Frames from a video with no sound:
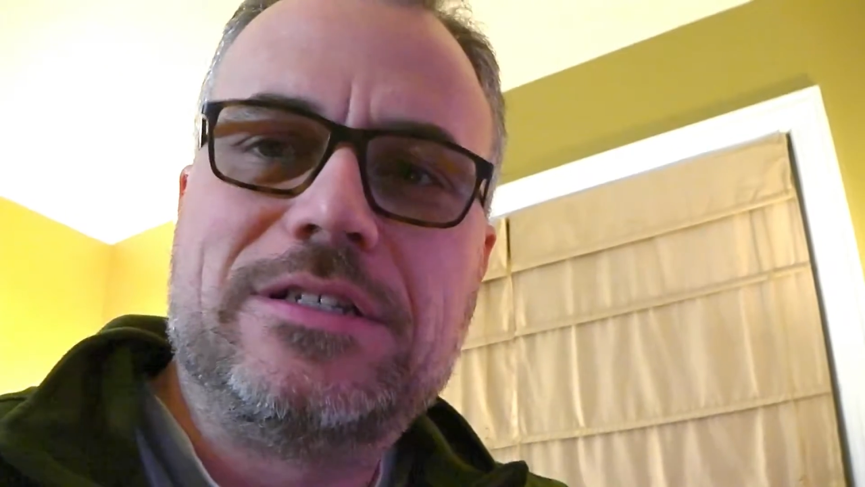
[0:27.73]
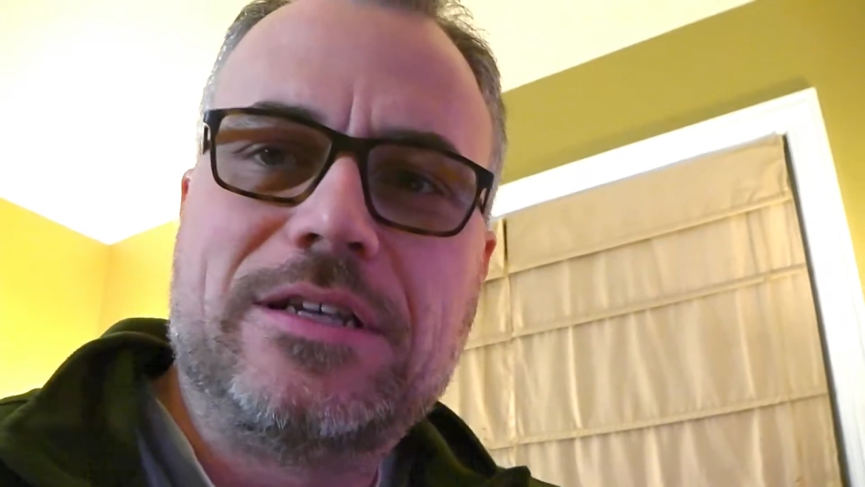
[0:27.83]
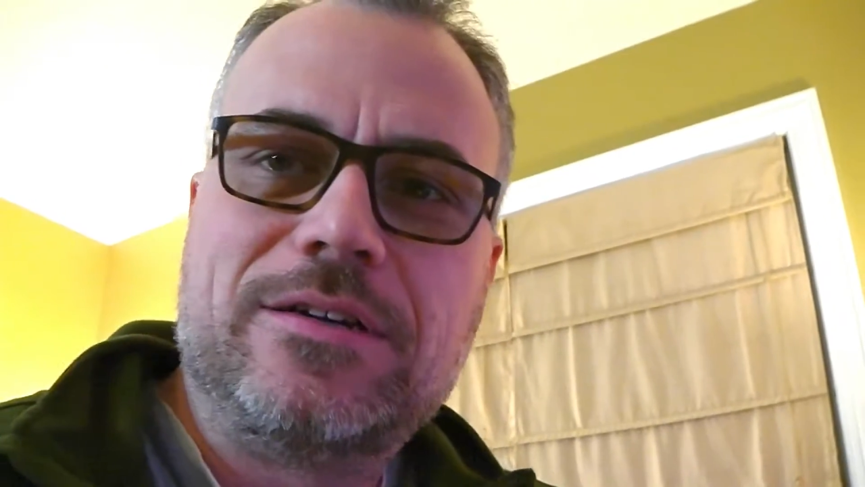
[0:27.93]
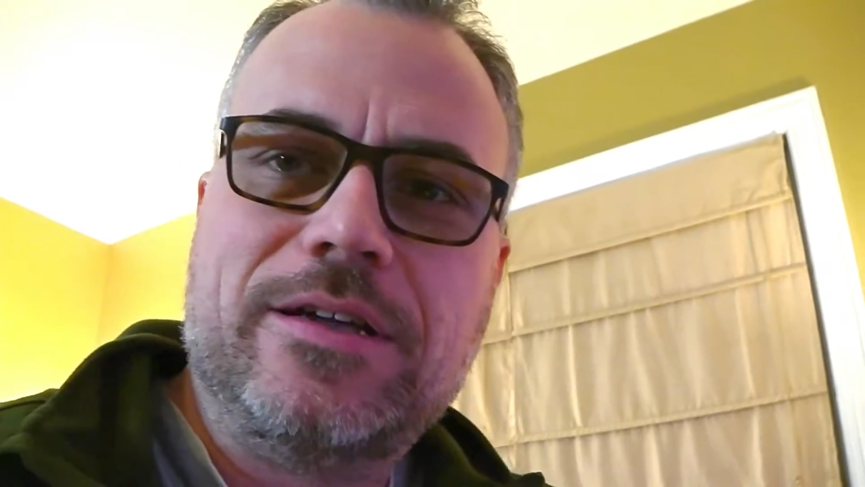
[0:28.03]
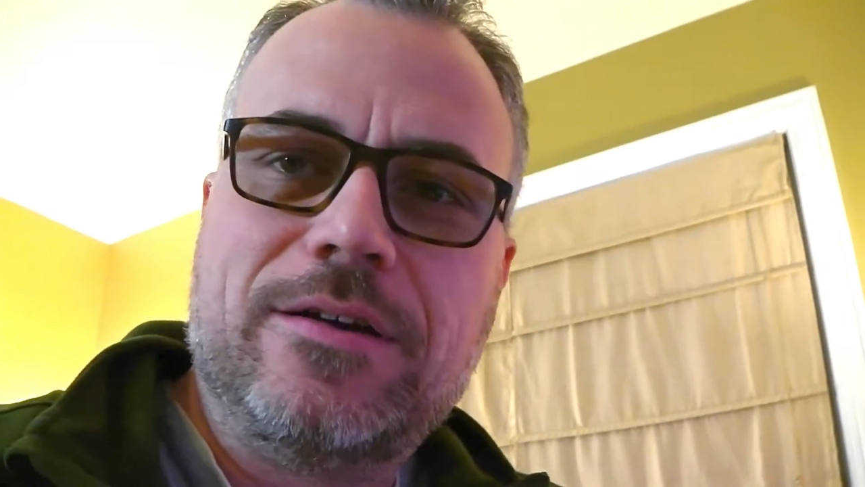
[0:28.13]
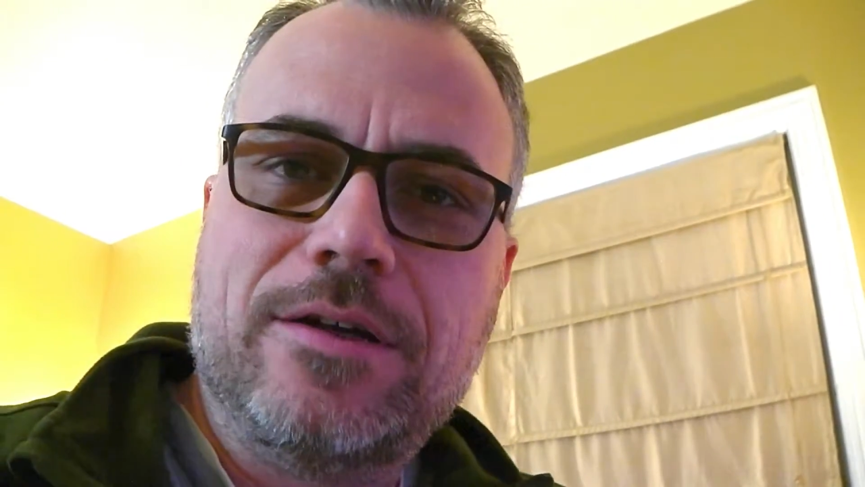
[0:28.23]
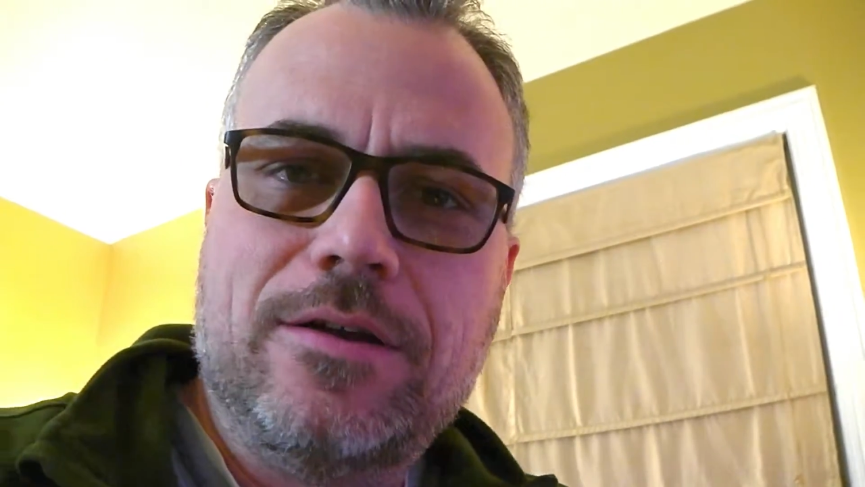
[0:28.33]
settle down here